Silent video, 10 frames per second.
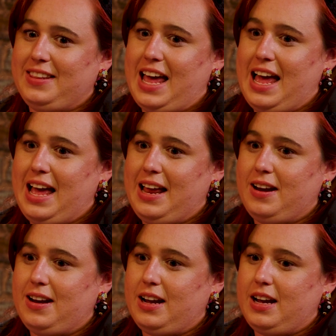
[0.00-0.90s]

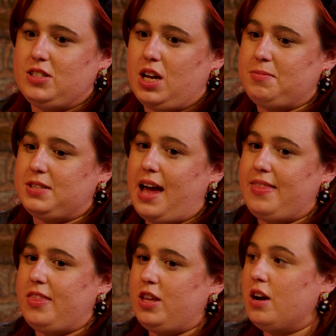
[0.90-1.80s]
then in terms of that,
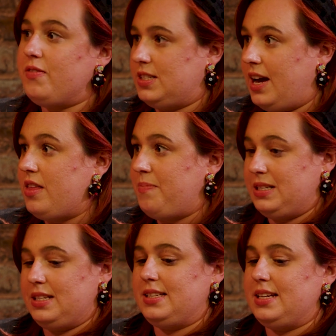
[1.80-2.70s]
and then the other side of the
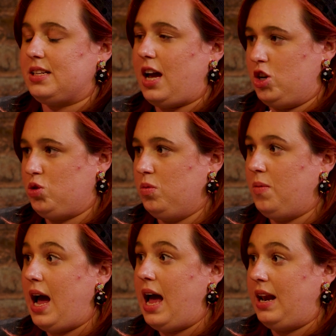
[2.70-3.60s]
business is casual
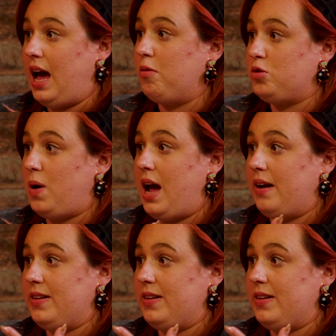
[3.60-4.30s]
wear, lounge wear.